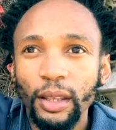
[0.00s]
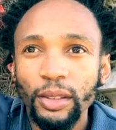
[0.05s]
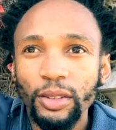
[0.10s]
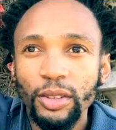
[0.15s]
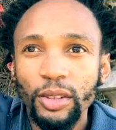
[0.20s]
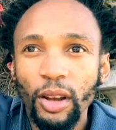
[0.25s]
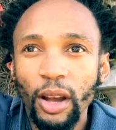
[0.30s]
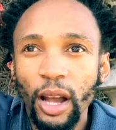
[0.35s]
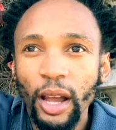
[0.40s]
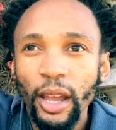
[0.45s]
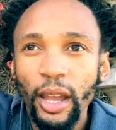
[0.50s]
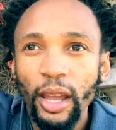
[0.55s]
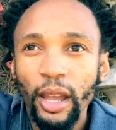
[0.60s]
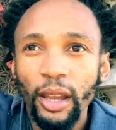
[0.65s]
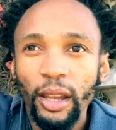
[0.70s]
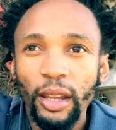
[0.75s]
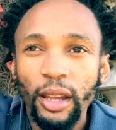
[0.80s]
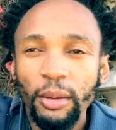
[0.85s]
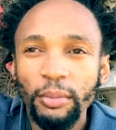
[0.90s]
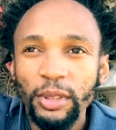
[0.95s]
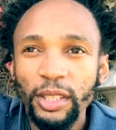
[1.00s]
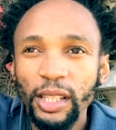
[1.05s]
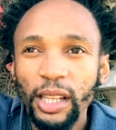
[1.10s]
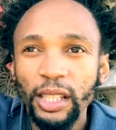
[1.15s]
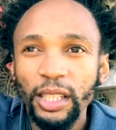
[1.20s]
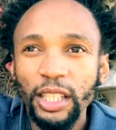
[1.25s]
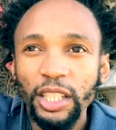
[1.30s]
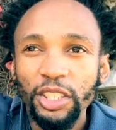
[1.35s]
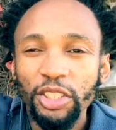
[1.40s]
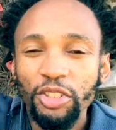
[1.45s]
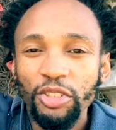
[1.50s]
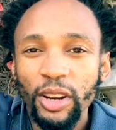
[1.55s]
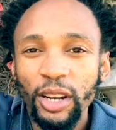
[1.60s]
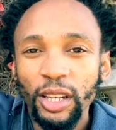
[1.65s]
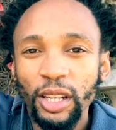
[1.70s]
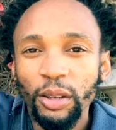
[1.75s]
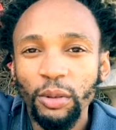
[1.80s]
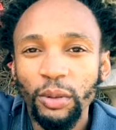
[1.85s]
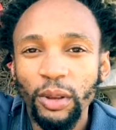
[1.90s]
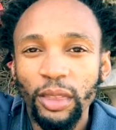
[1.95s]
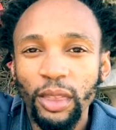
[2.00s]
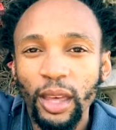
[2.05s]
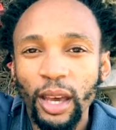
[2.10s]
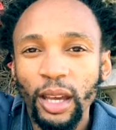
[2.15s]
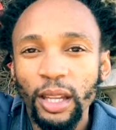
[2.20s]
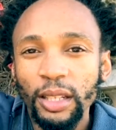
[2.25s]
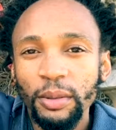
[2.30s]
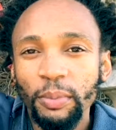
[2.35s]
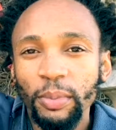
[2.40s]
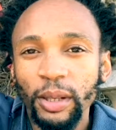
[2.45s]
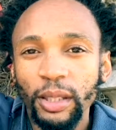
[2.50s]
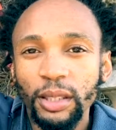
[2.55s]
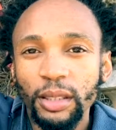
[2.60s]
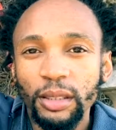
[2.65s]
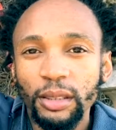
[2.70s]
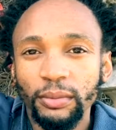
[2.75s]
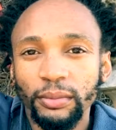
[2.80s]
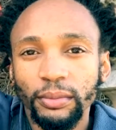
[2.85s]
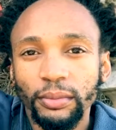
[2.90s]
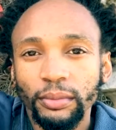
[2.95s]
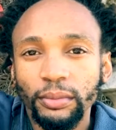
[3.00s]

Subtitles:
So I am slightly struggling with that, but